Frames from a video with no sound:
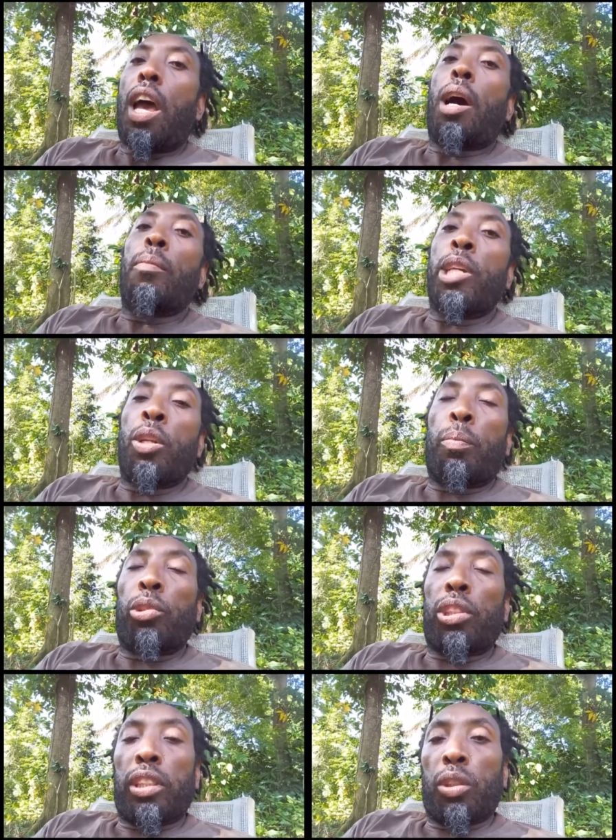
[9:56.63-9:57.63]
I mean you
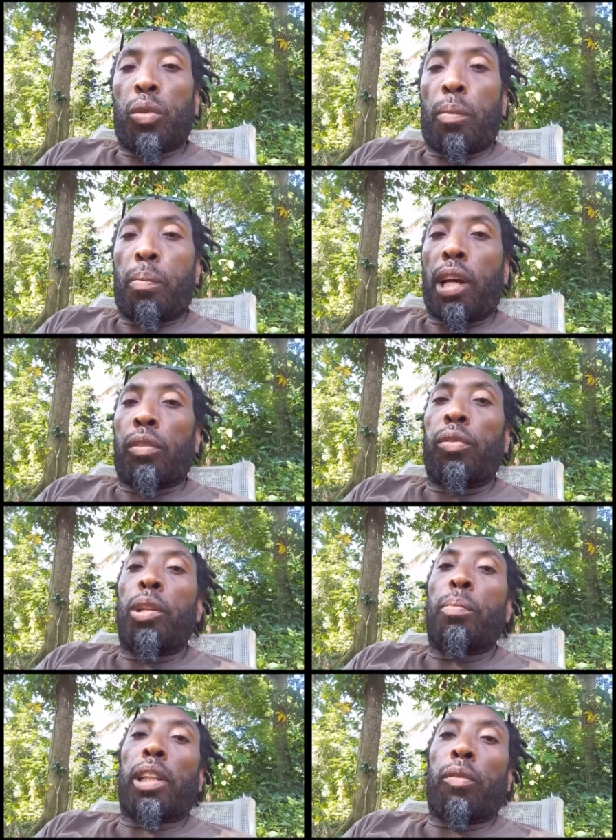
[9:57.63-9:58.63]
put it into a pot,
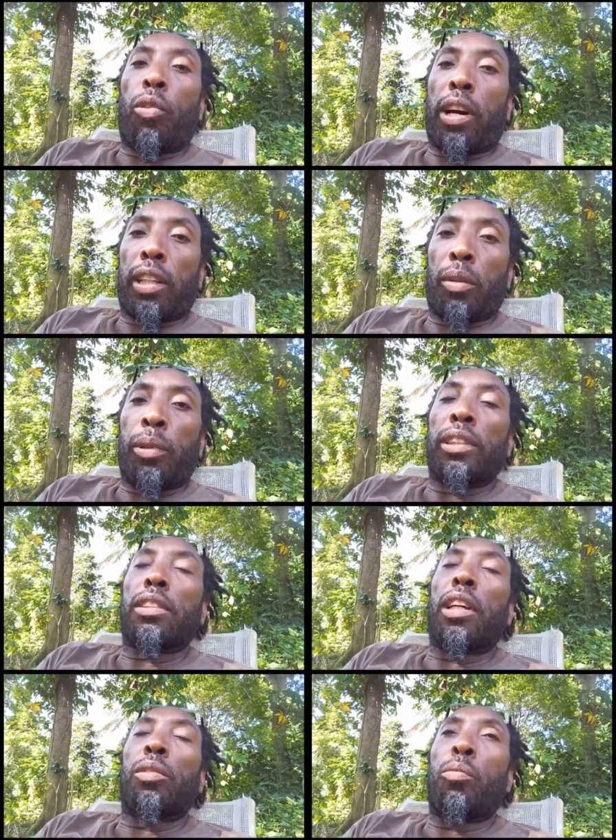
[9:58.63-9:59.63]
full pot of water. When it
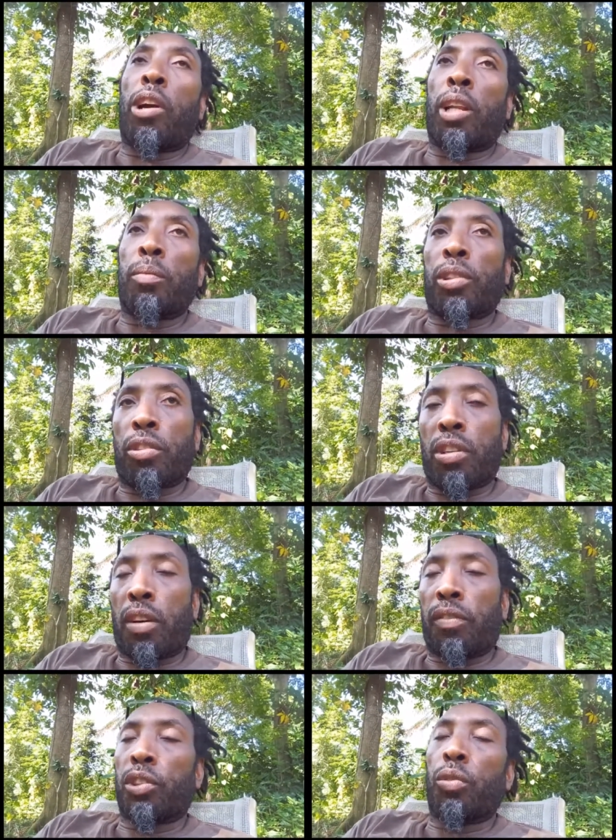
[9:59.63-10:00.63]
start to boil it, you turn
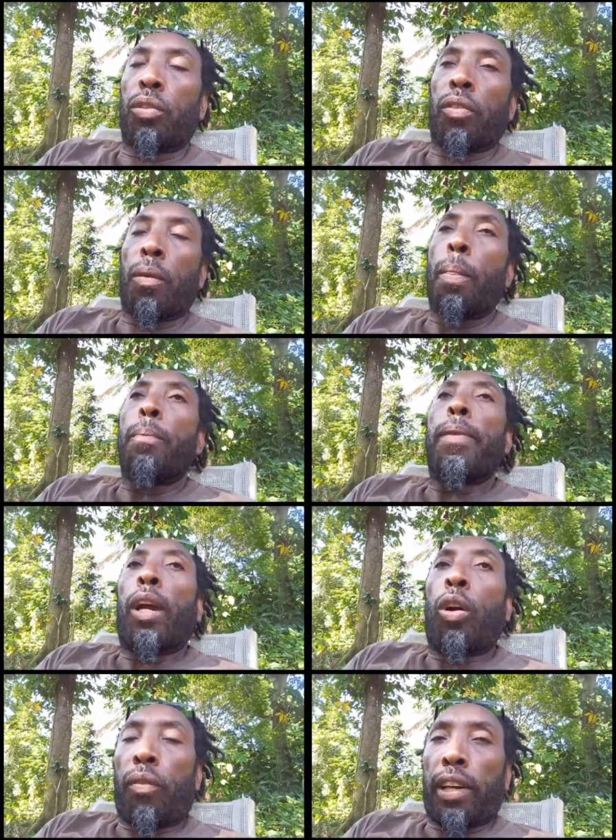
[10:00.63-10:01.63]
off the stove.
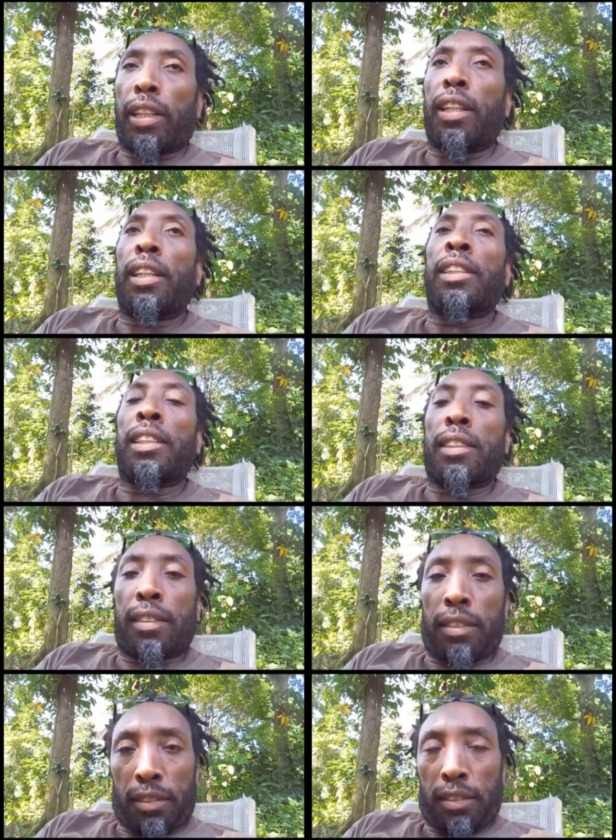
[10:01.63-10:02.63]
Cover it and let it